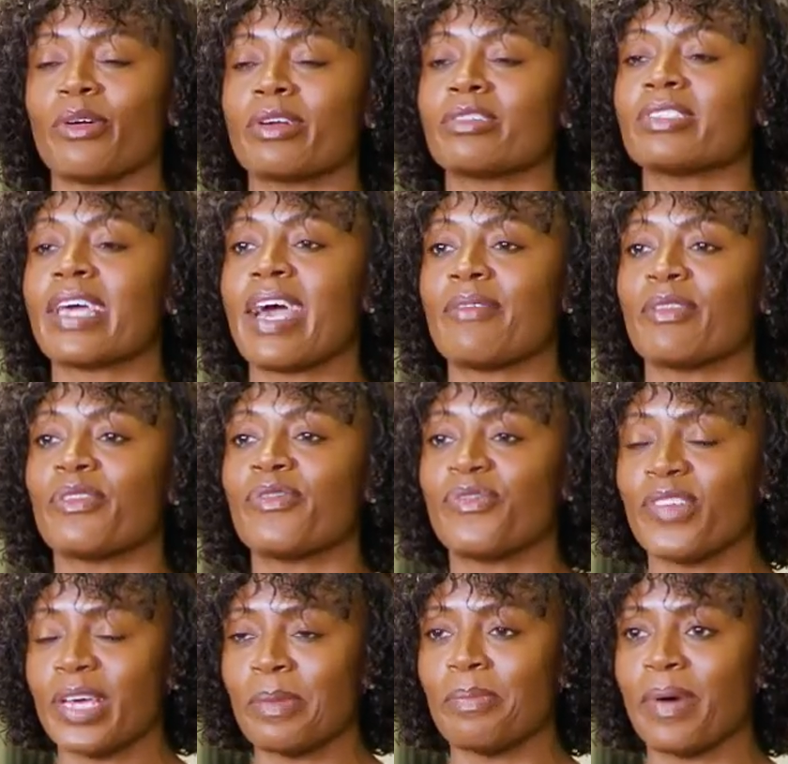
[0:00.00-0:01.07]
order to have a
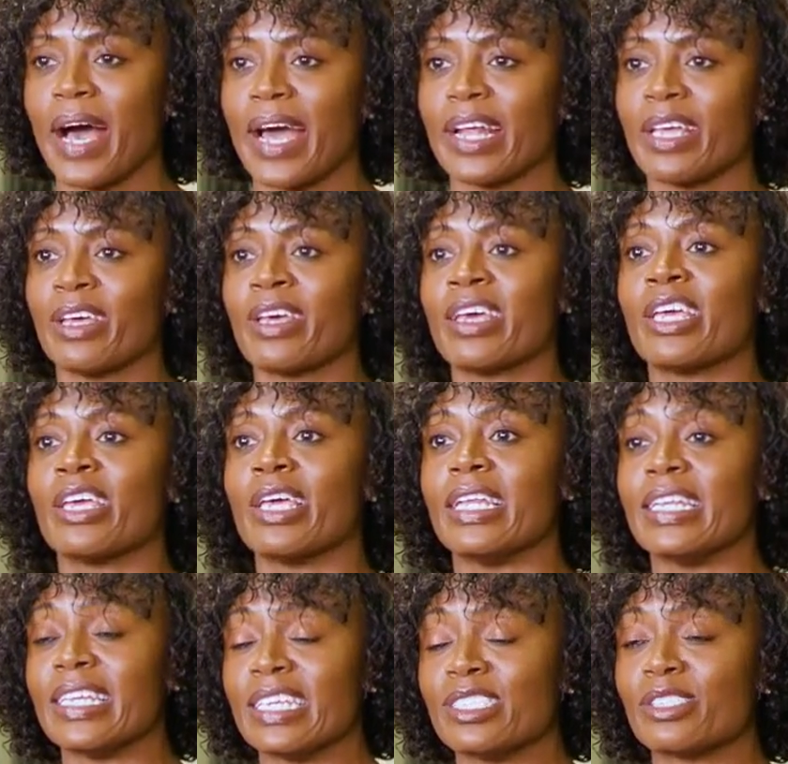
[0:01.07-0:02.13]
fit body, it
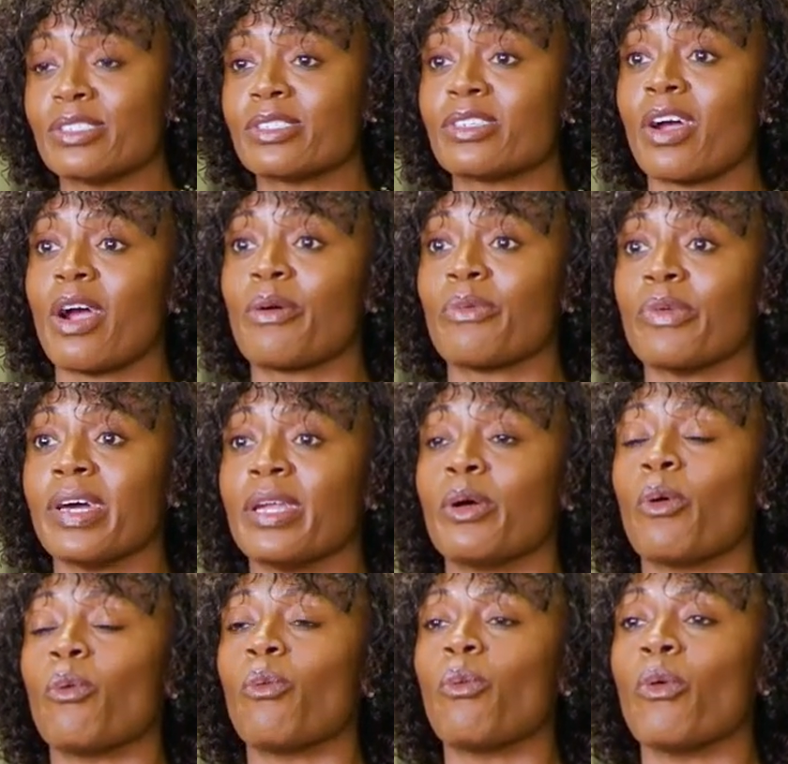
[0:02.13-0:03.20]
needs to start with
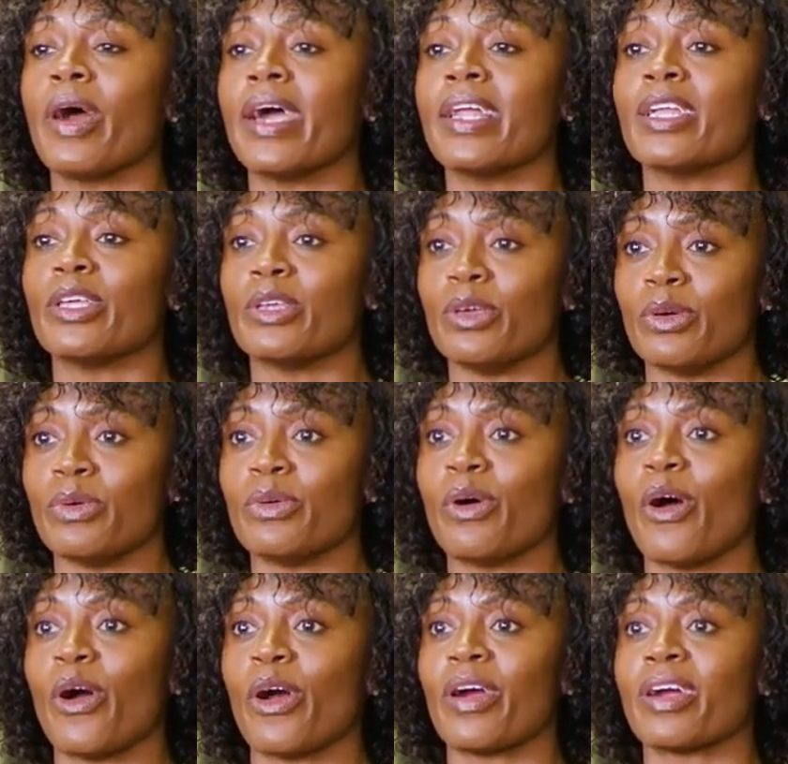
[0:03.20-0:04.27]
what you
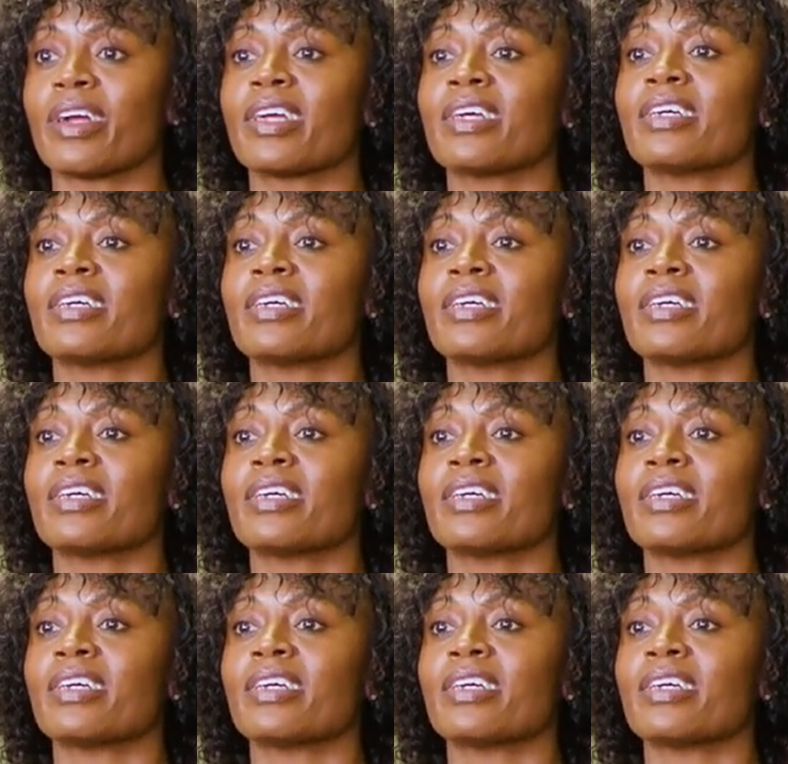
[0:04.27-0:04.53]
are